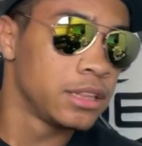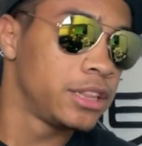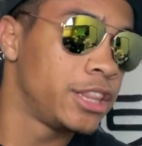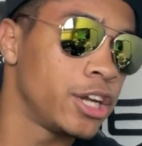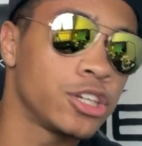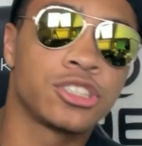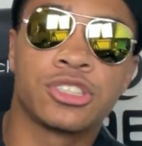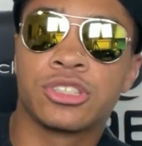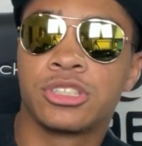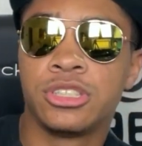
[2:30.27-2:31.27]

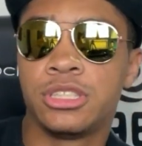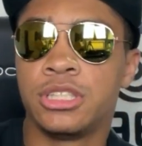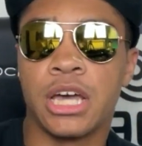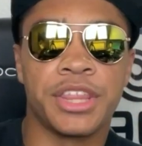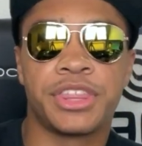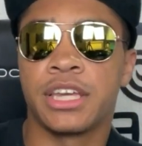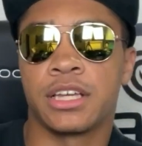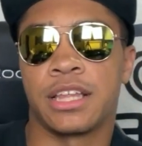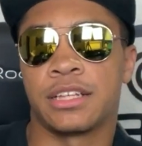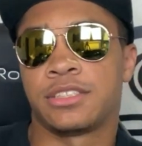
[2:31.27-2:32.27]
there's
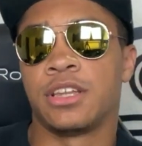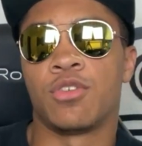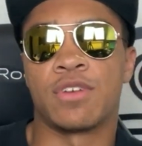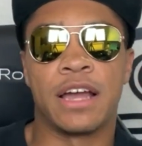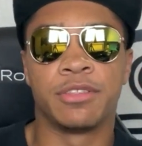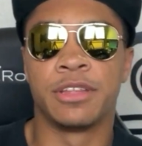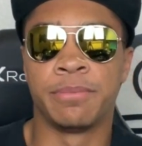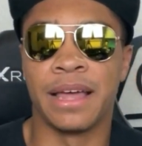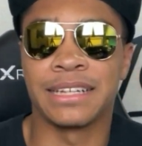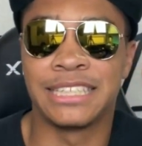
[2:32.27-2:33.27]
nothing that around them
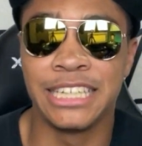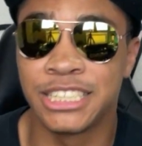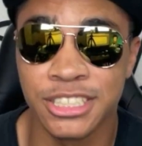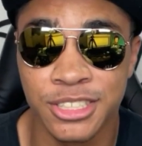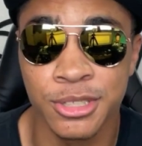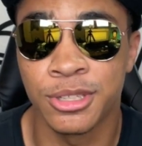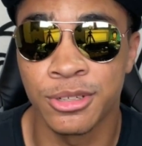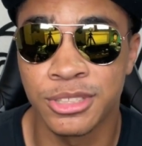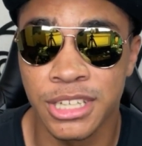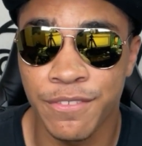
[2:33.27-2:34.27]
that teaches
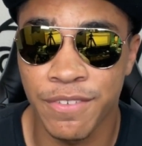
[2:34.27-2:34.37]
Zulu stick